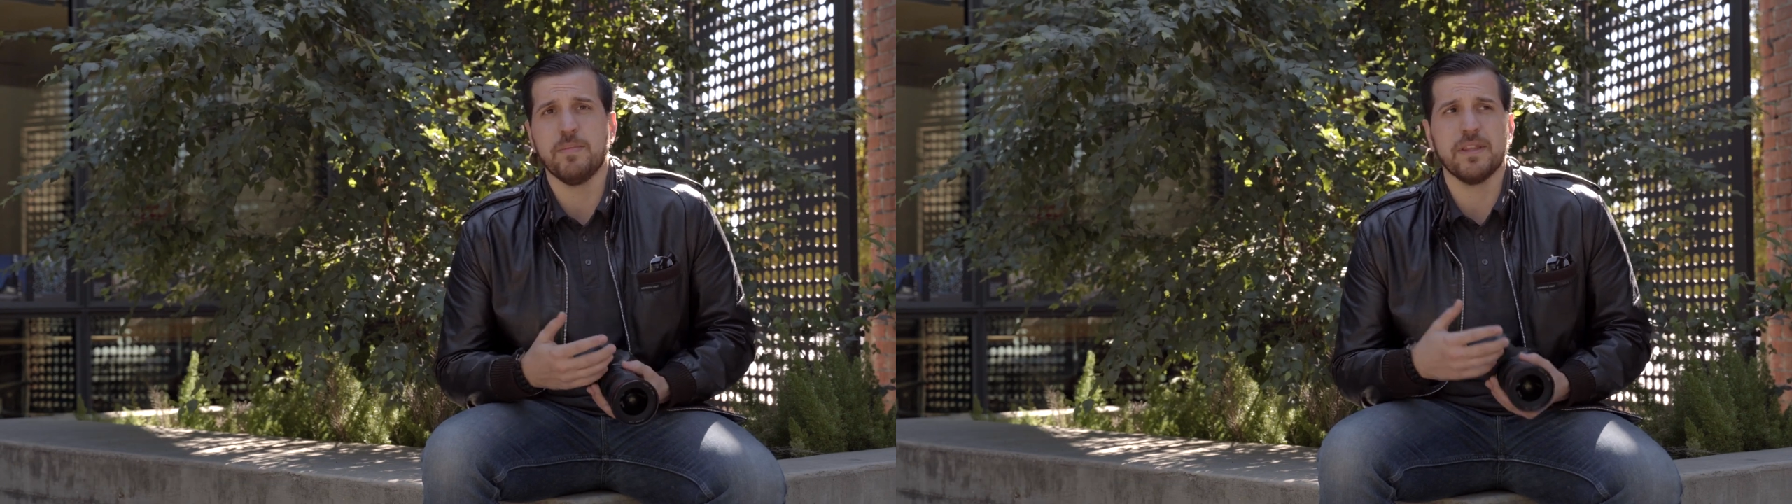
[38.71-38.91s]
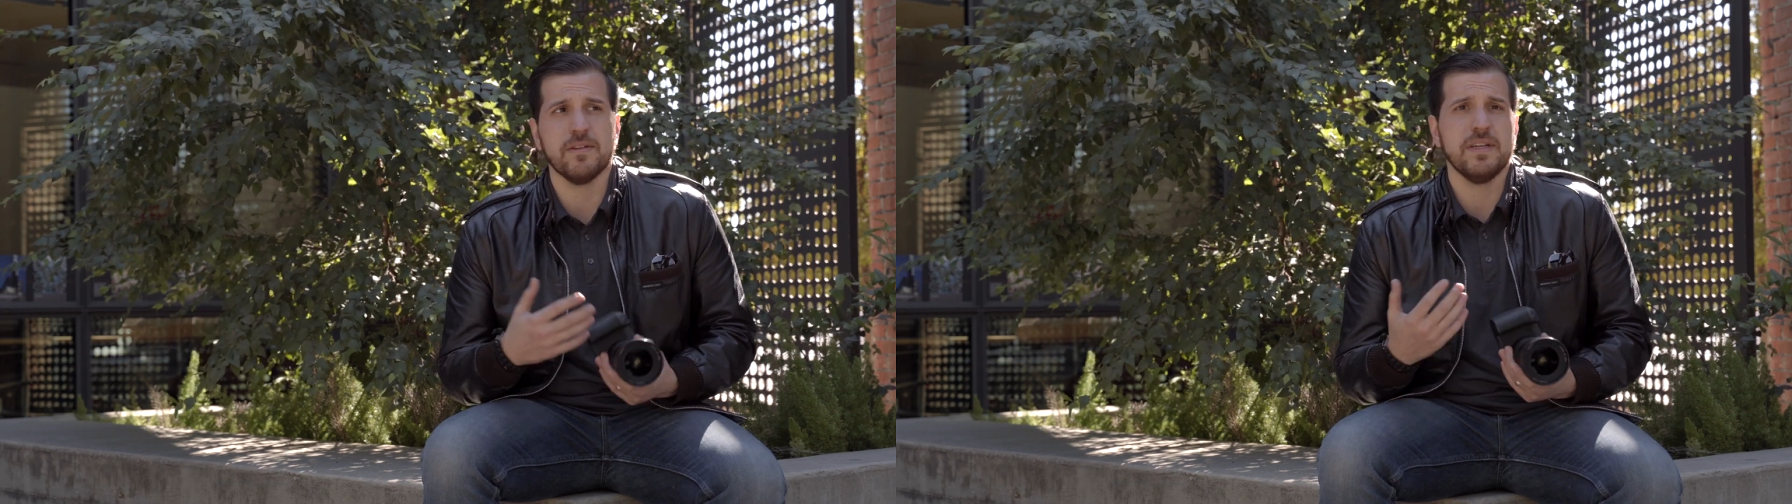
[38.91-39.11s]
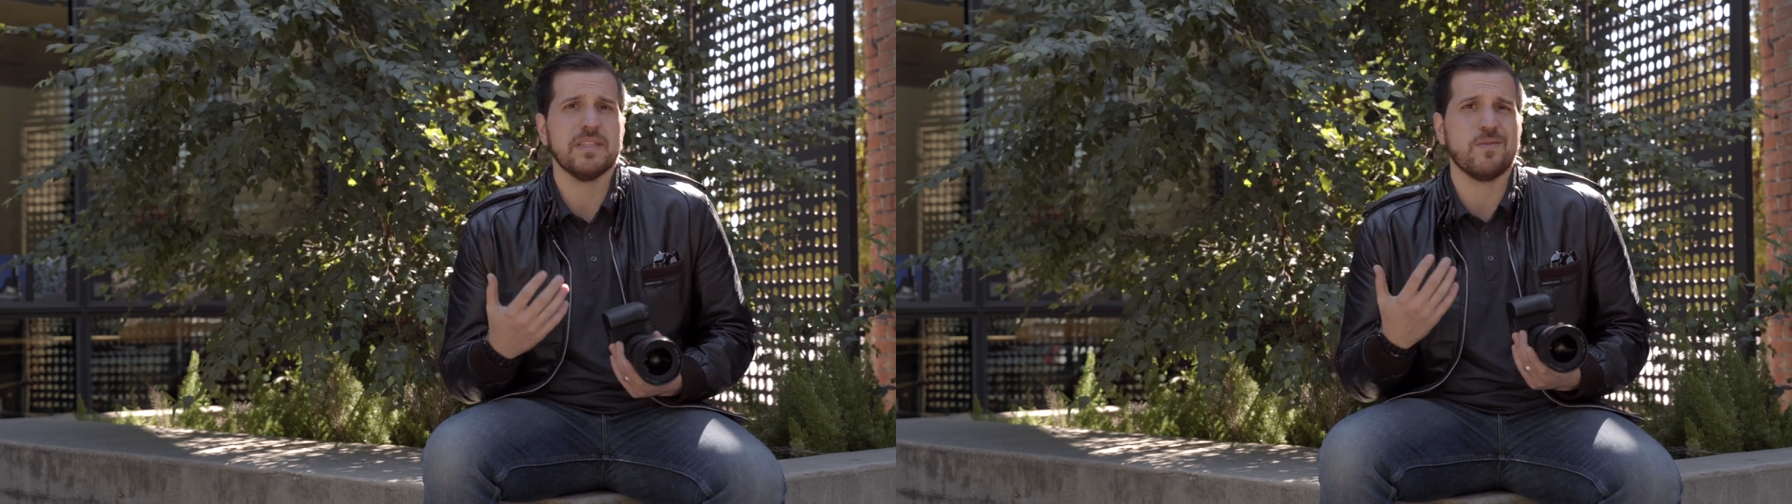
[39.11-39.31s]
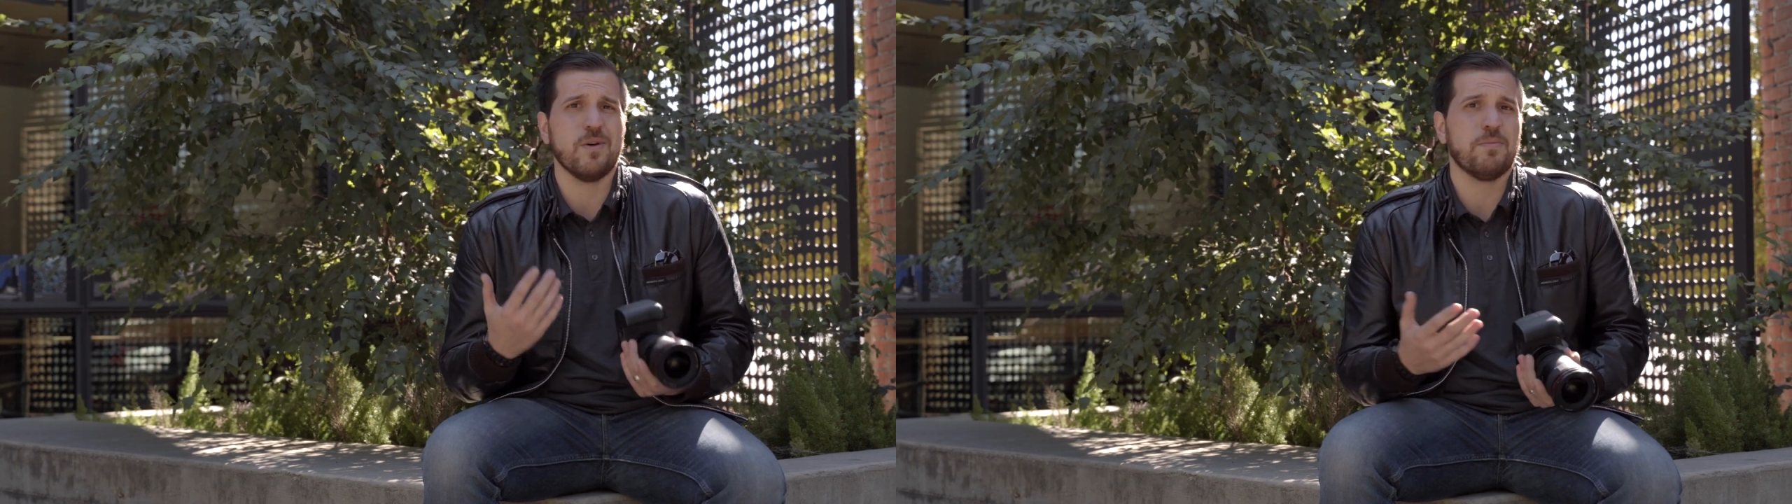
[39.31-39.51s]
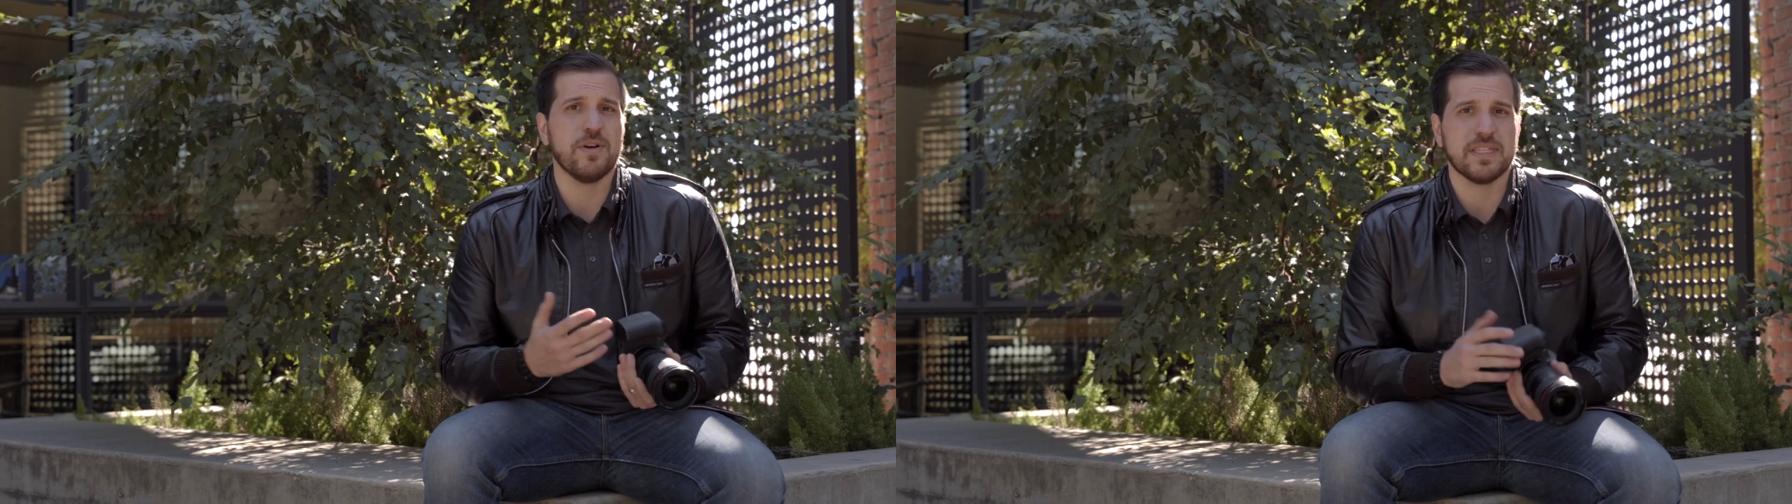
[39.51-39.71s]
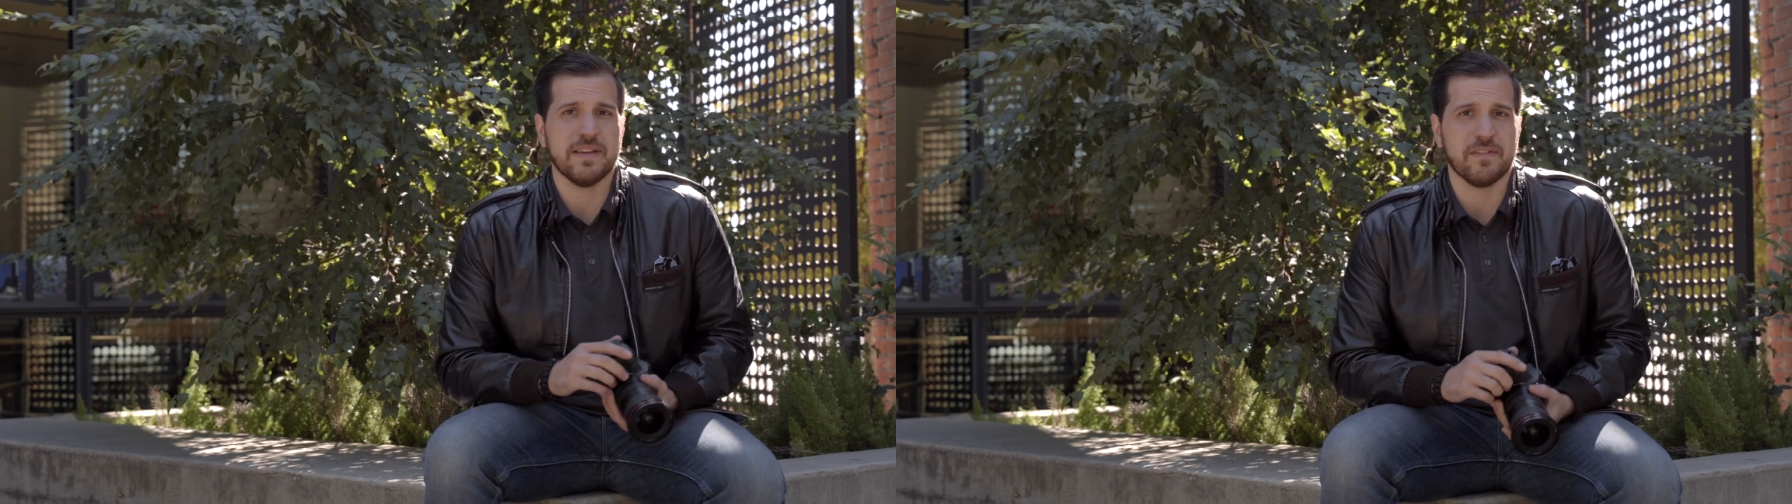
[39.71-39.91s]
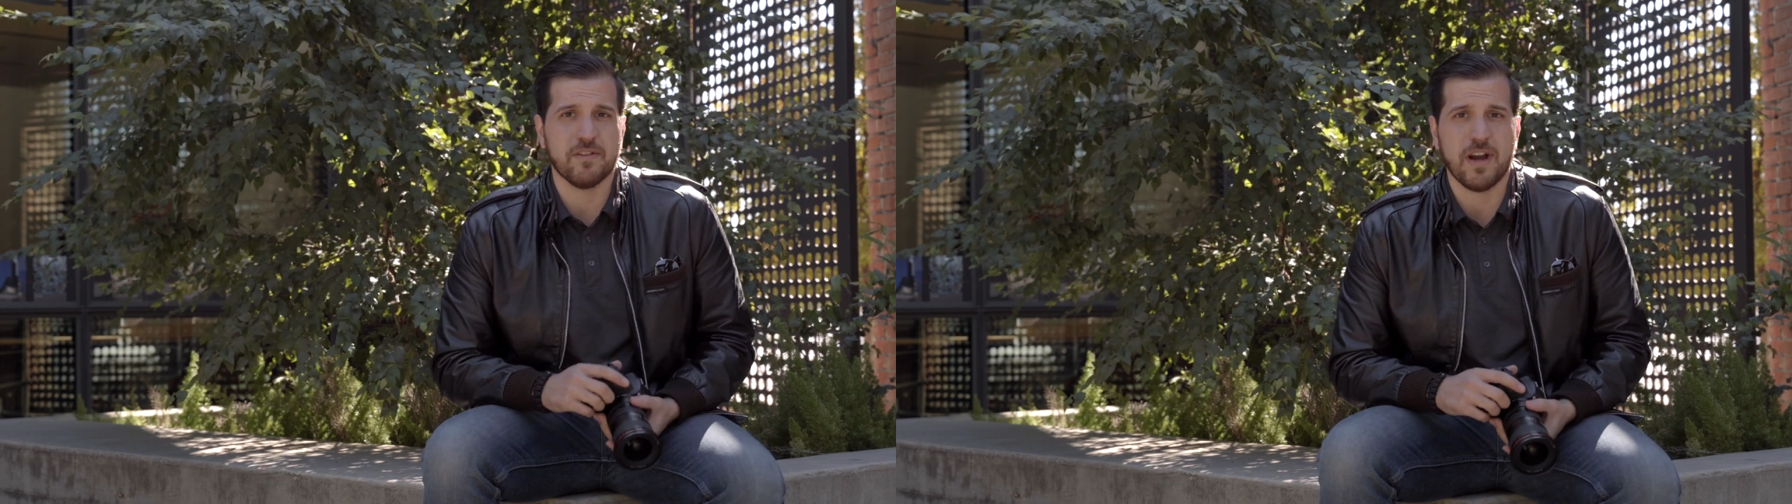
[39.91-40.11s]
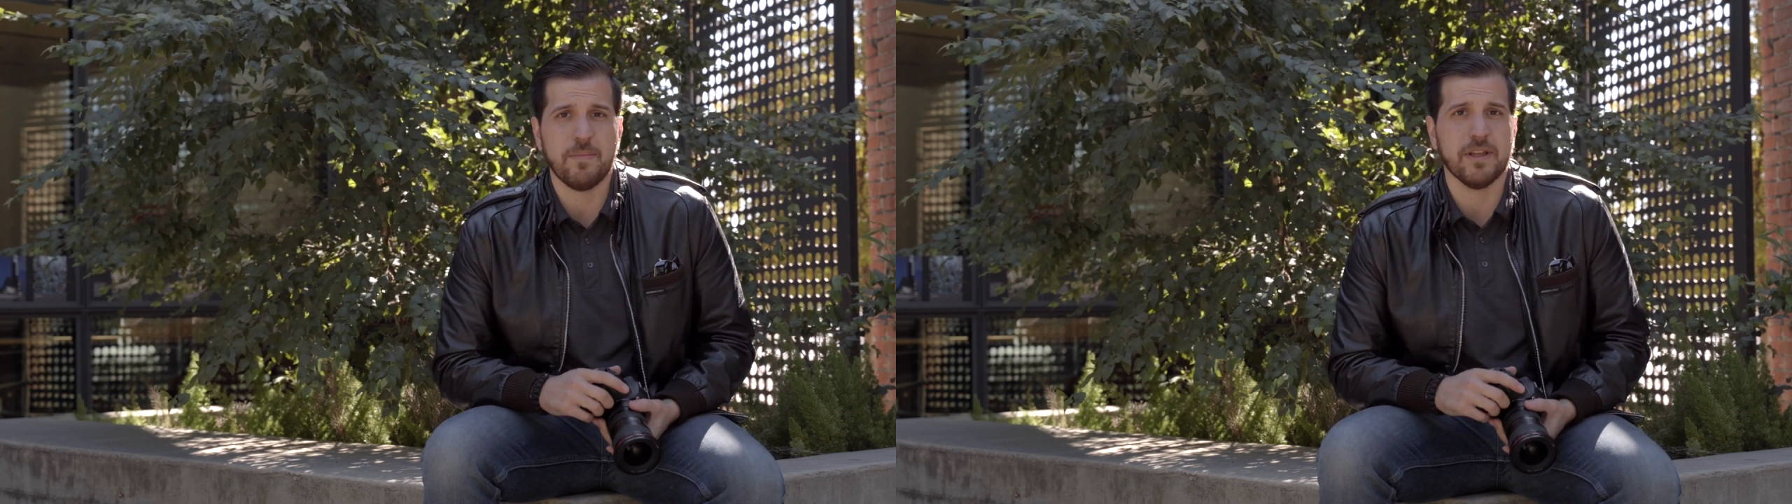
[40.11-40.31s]
but there is a 1.7
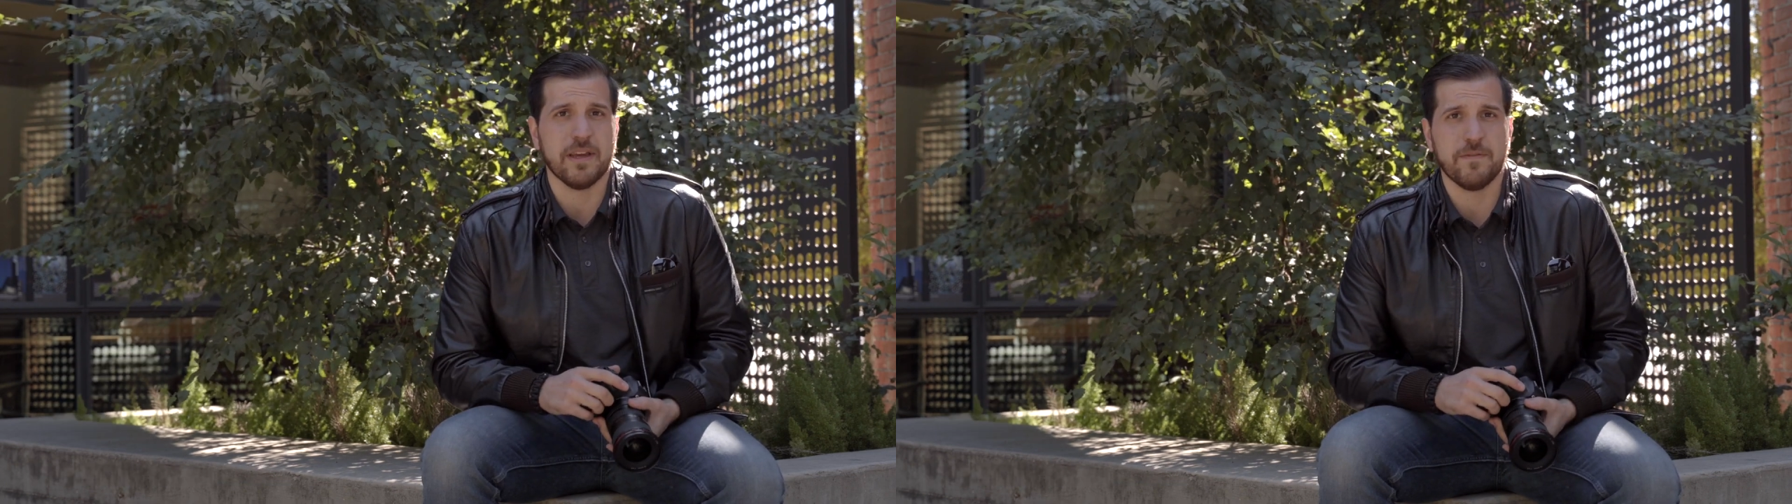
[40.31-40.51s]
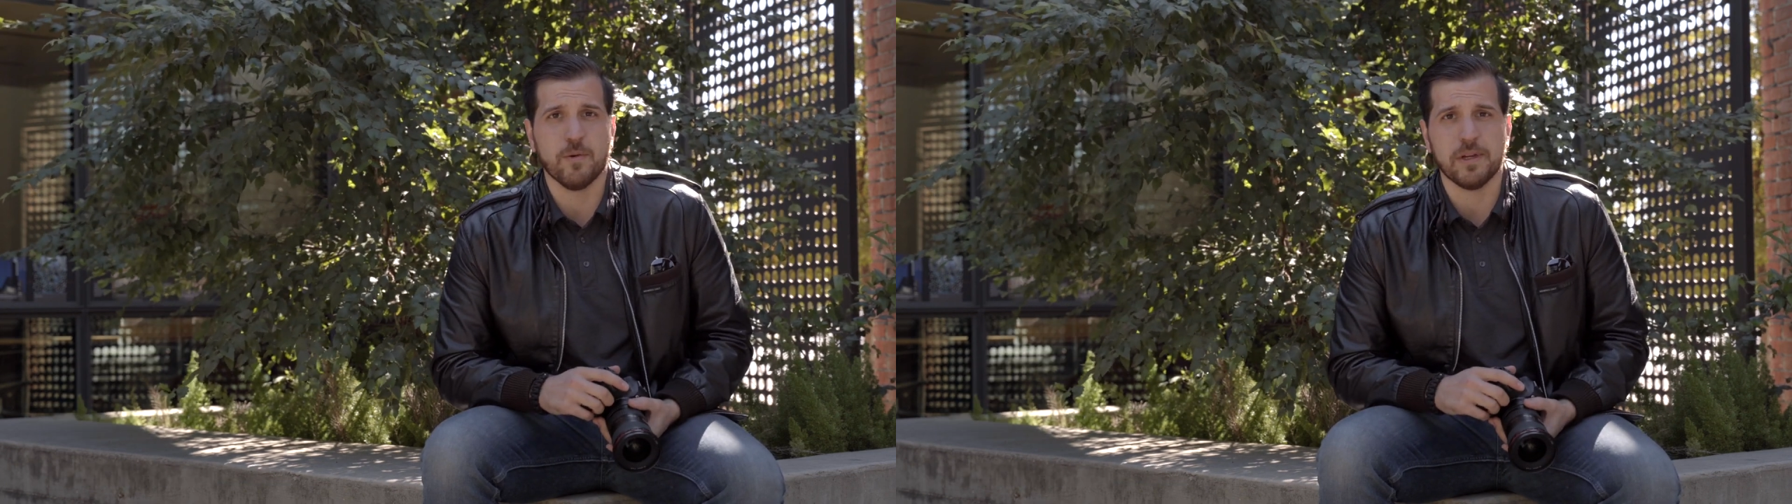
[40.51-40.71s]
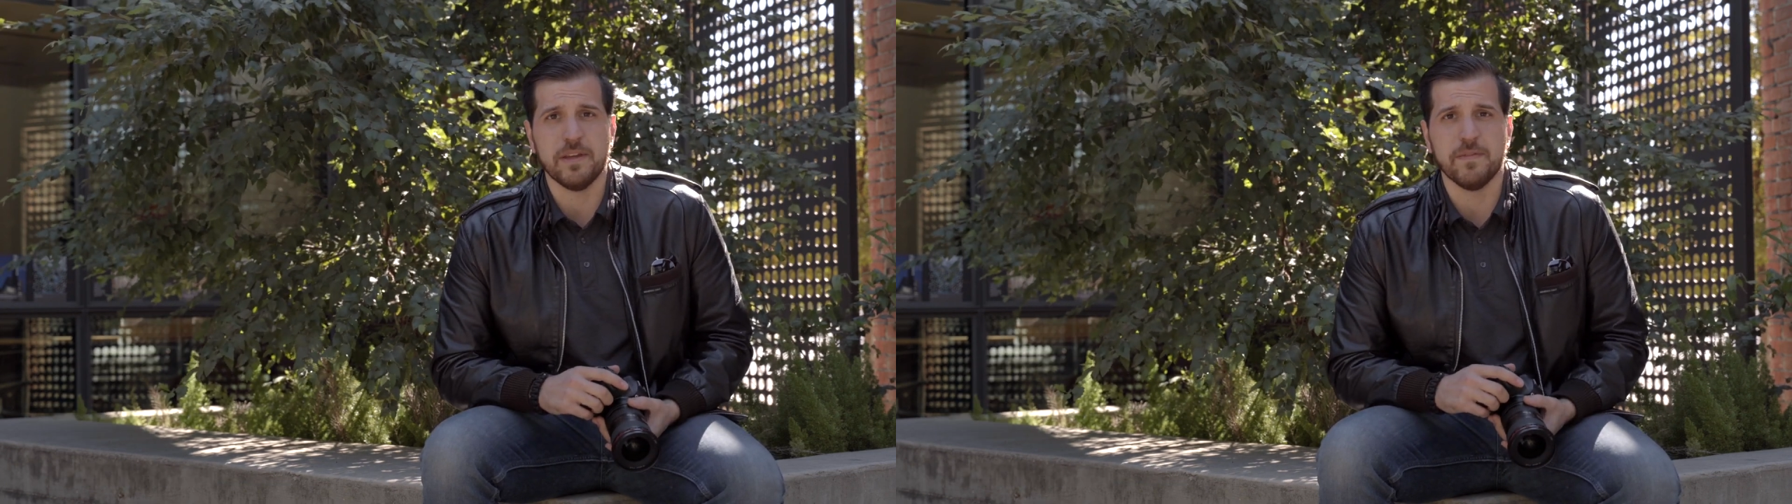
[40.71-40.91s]
crop on that 4K